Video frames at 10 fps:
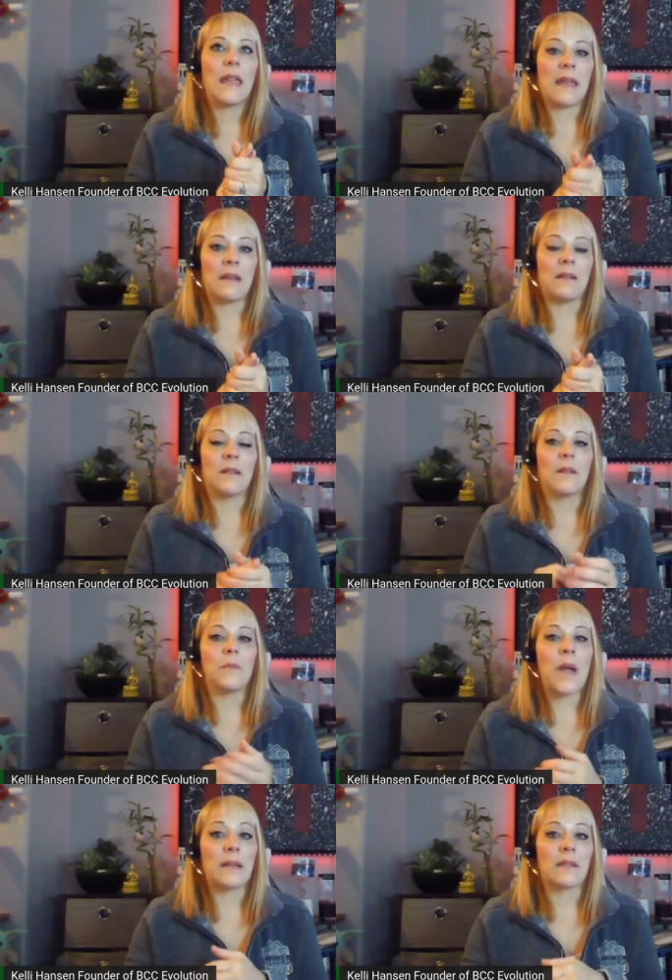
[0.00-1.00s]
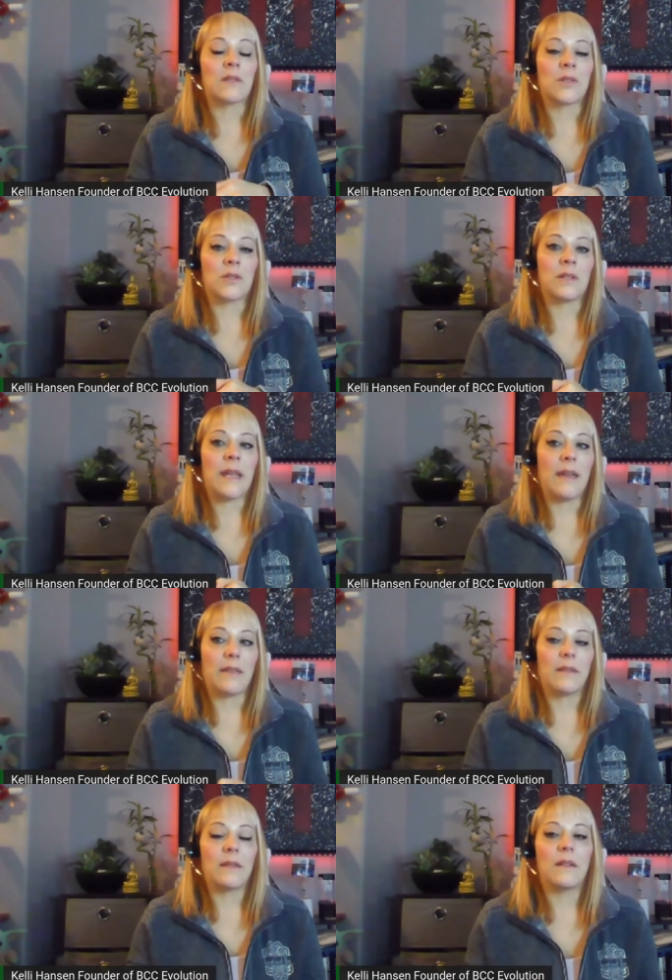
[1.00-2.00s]
and my sister's
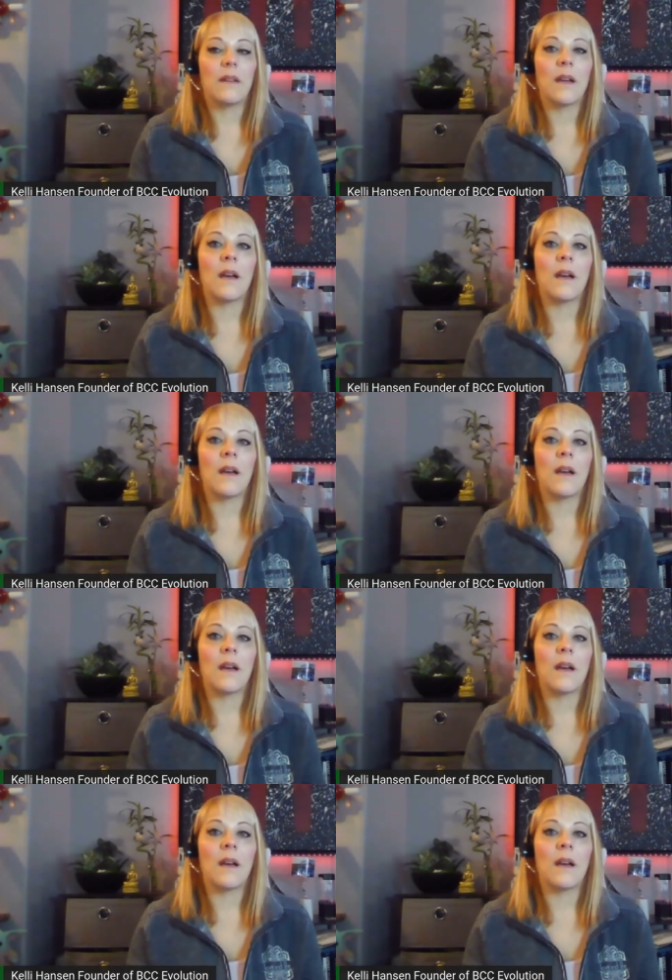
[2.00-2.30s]
death.